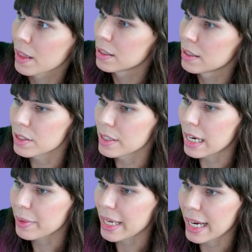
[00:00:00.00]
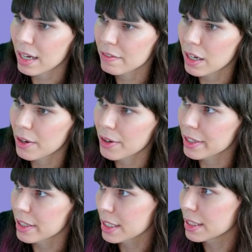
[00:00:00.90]
So now we have
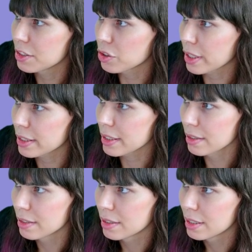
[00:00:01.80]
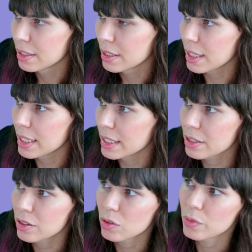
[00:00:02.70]
our constructor. And
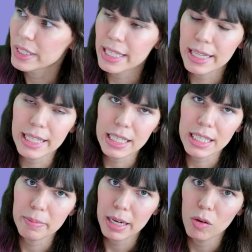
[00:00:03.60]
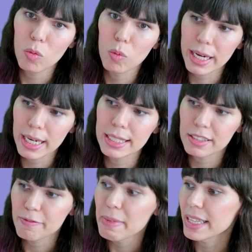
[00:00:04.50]
so we need to think about what kinds
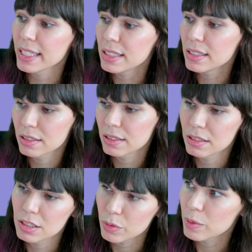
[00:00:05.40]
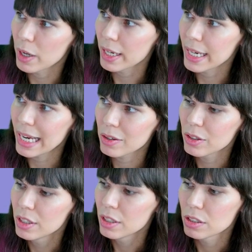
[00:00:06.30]
of methods do we want now?
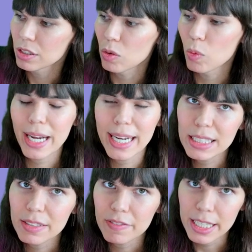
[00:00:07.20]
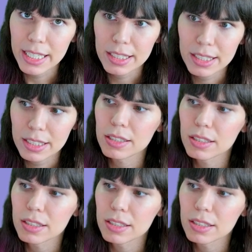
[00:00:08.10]
So what kinds of things